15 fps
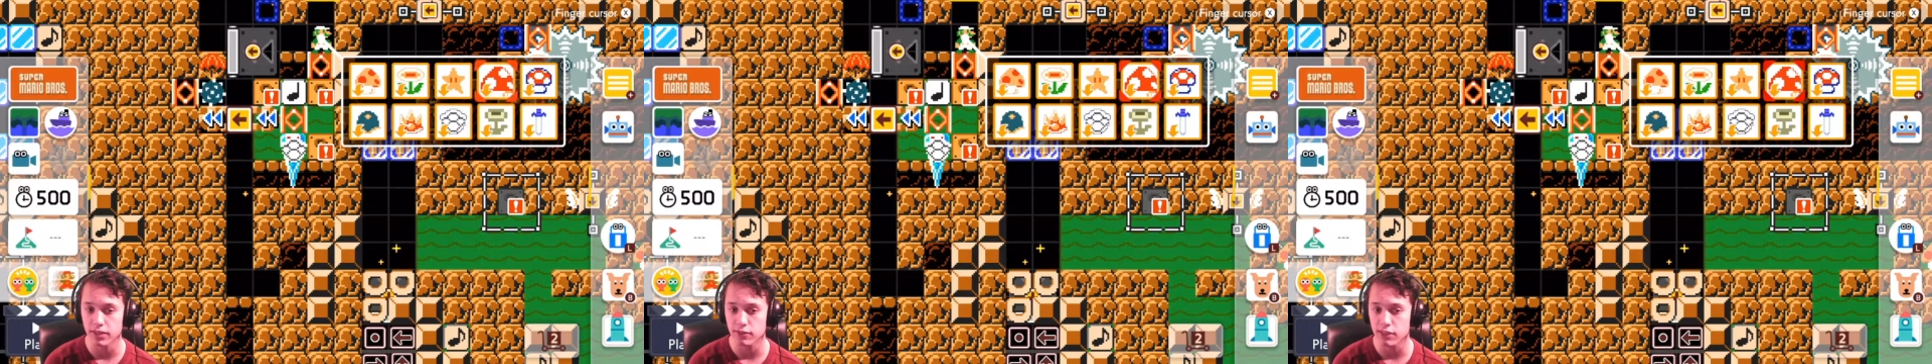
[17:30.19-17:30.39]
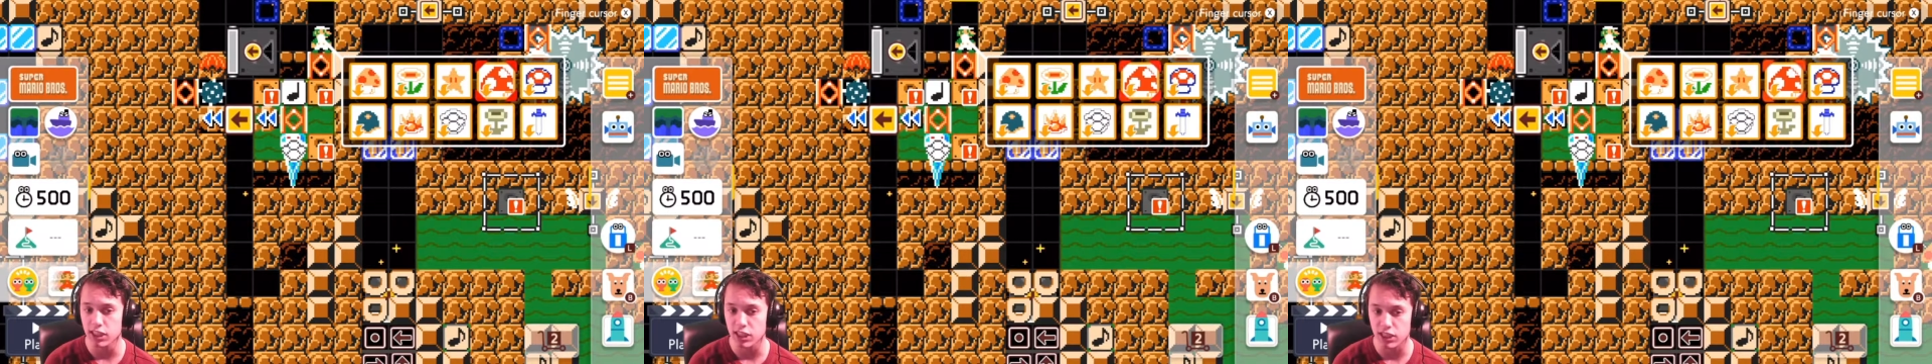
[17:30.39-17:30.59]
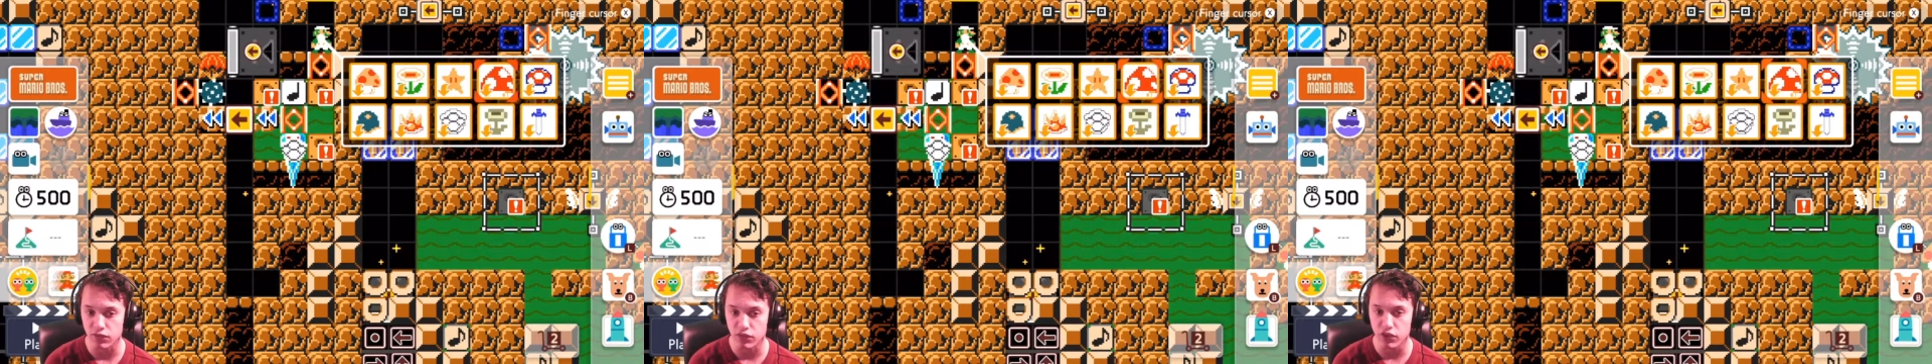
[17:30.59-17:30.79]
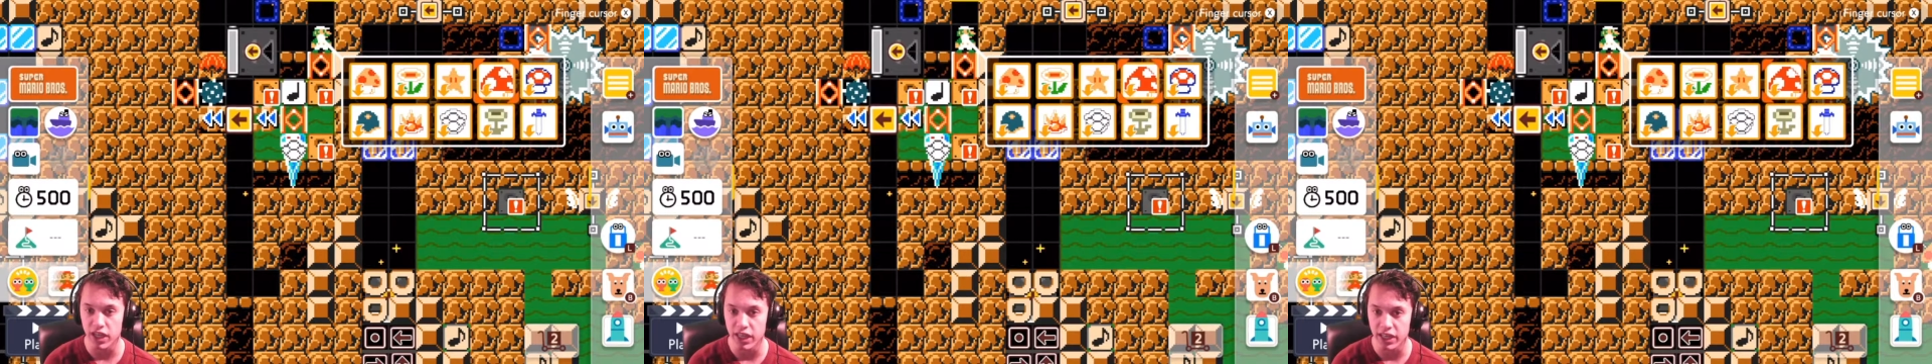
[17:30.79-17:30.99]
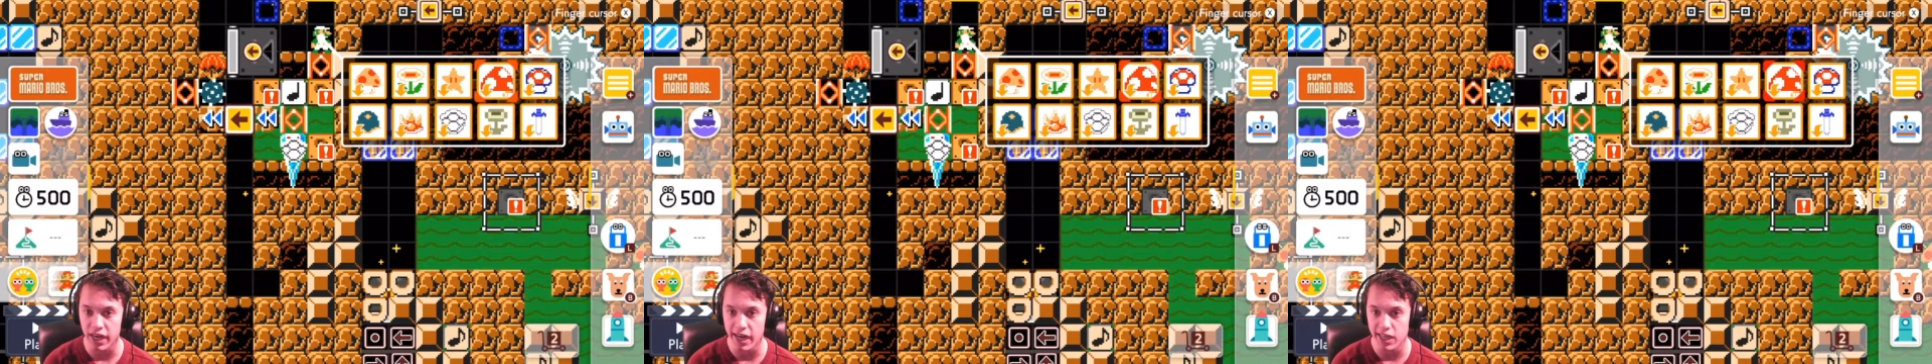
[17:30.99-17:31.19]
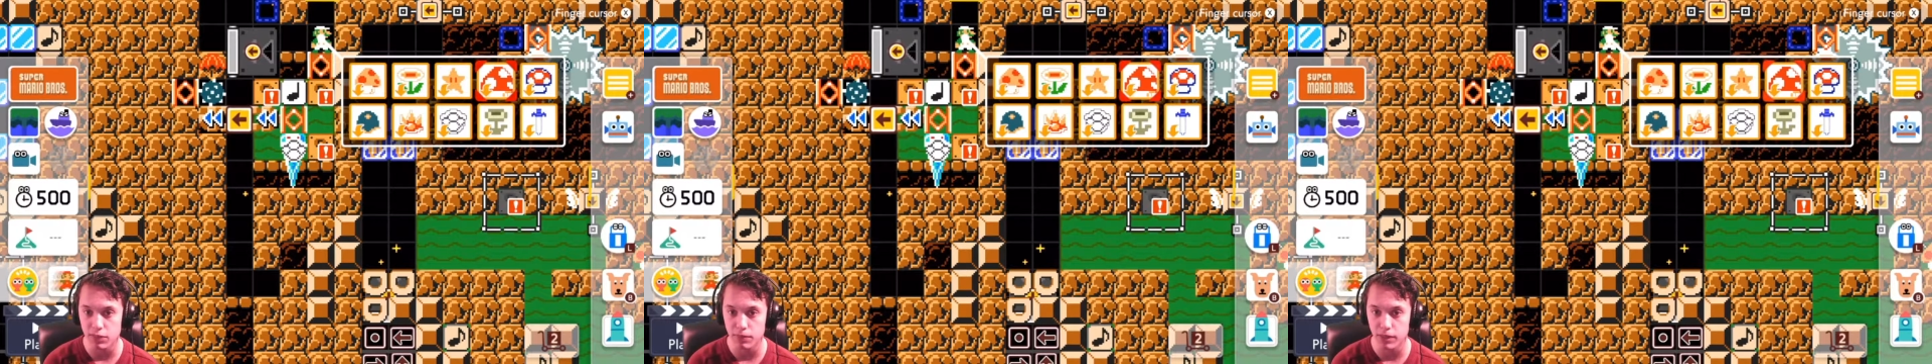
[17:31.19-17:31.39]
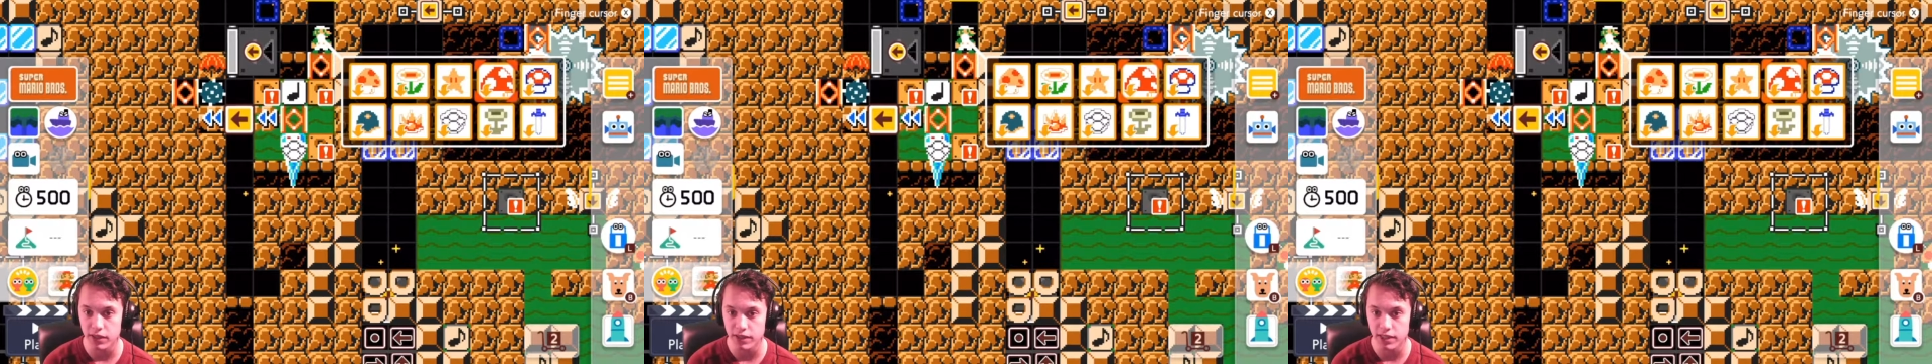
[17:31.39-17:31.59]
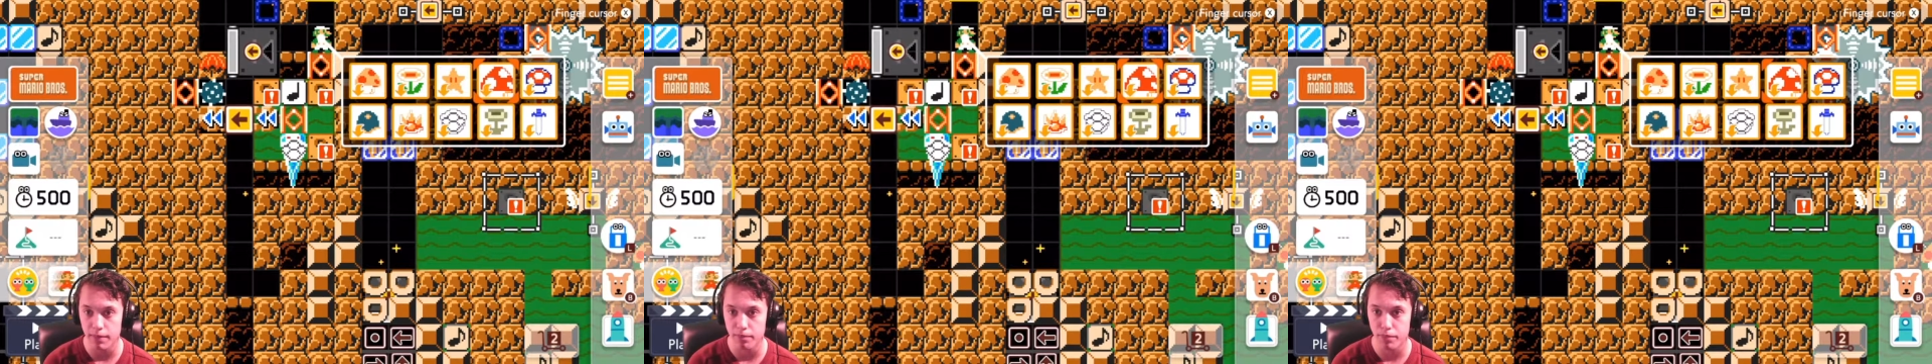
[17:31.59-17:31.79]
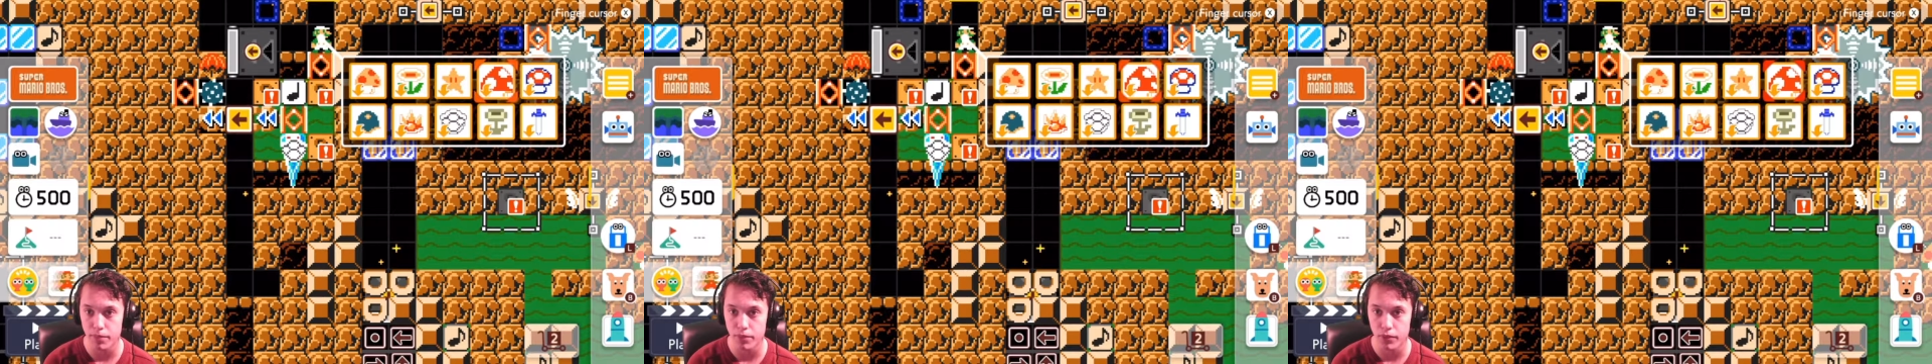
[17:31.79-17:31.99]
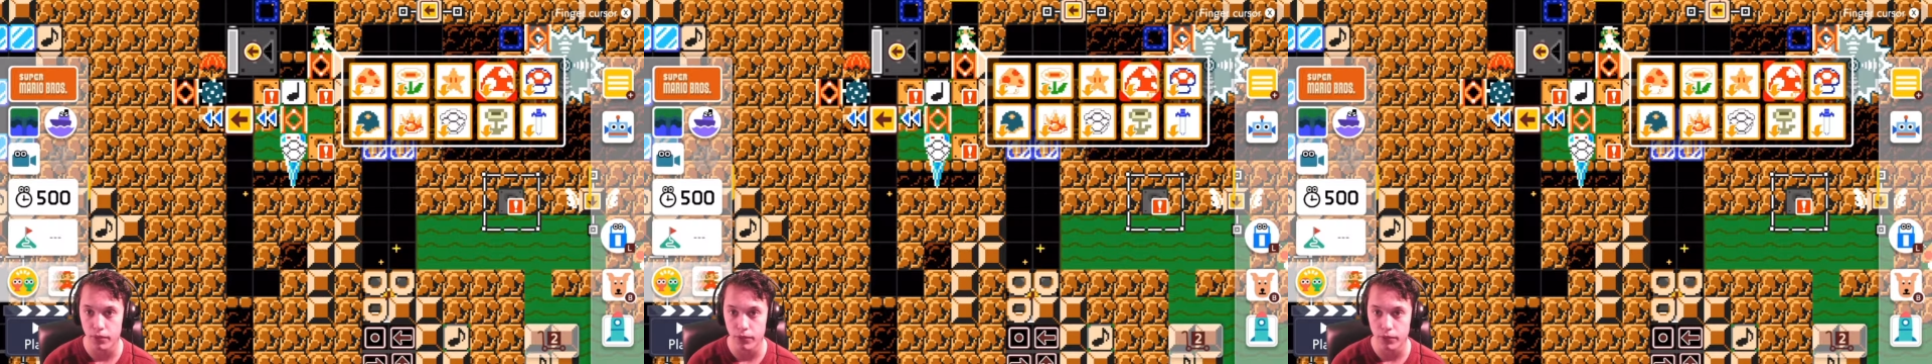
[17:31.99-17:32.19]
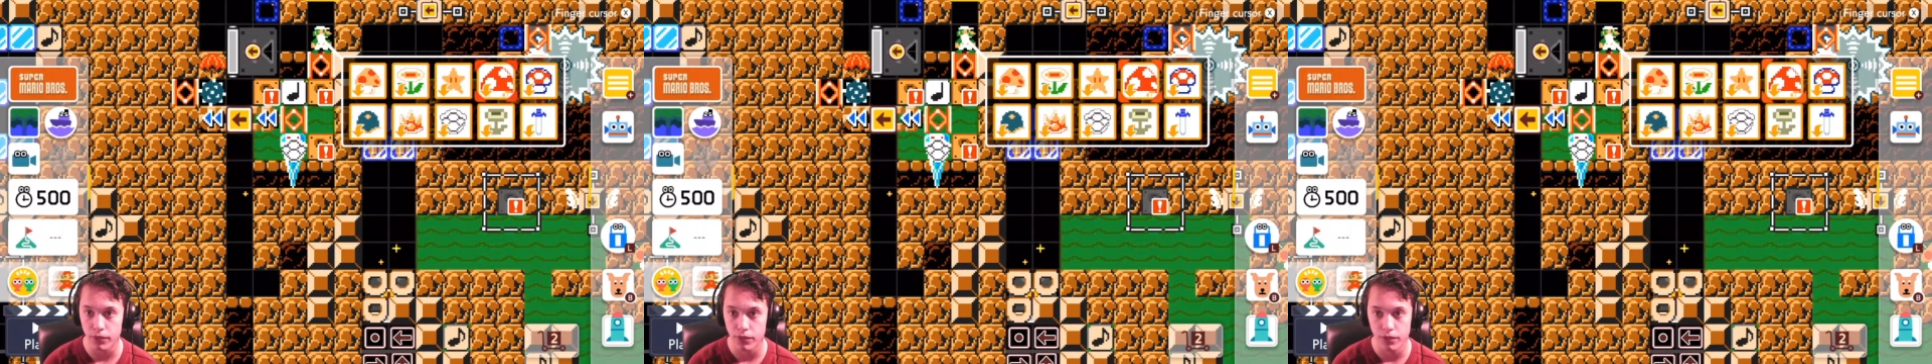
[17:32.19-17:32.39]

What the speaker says: which is really nice because then people